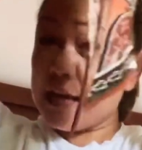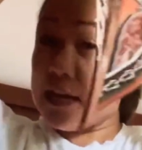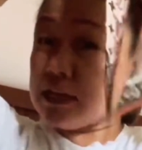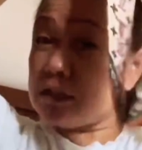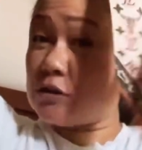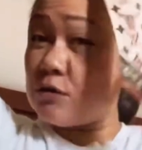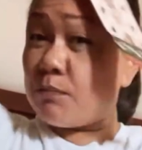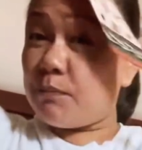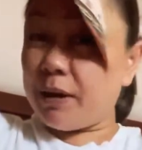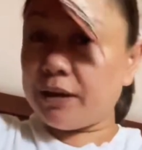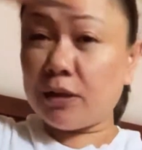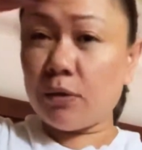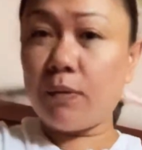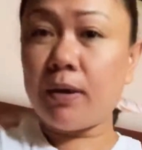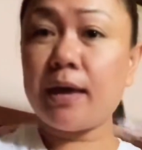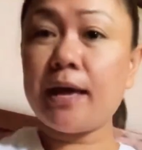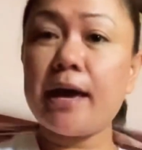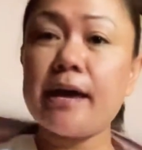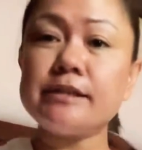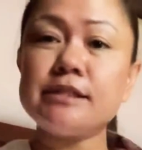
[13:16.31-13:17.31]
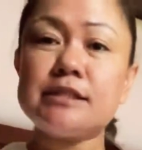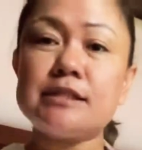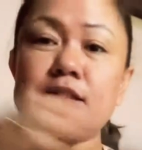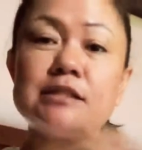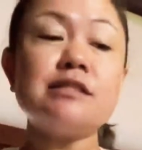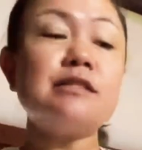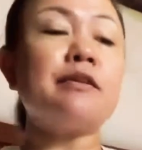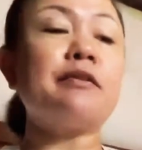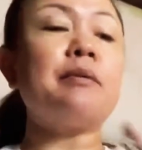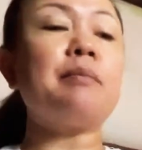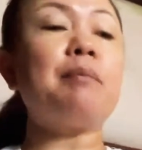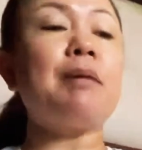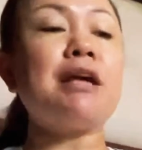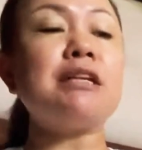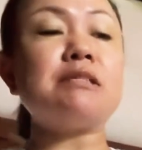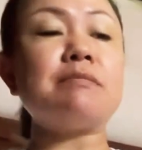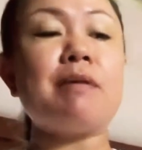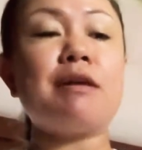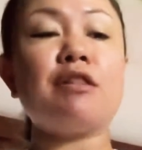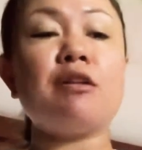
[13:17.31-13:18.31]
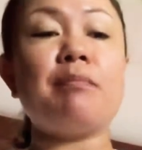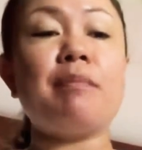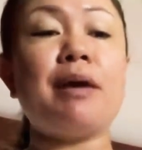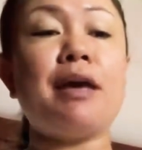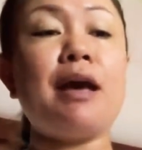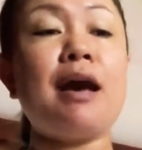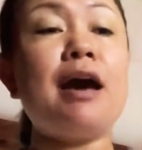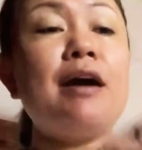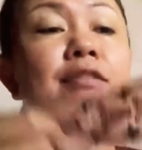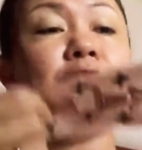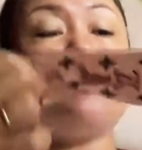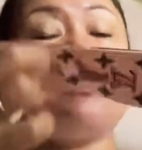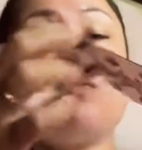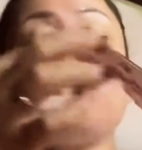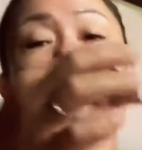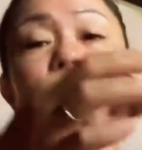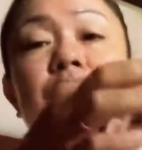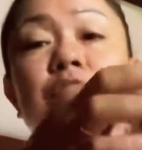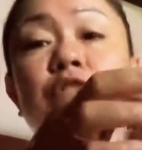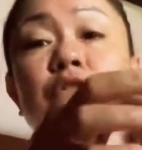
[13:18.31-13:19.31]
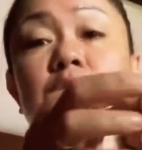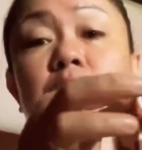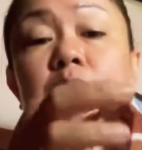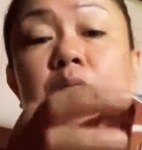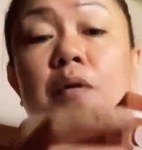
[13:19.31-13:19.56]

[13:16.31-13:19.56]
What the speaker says: So by the way, guys, this is the replacement of my other Louis Vuitton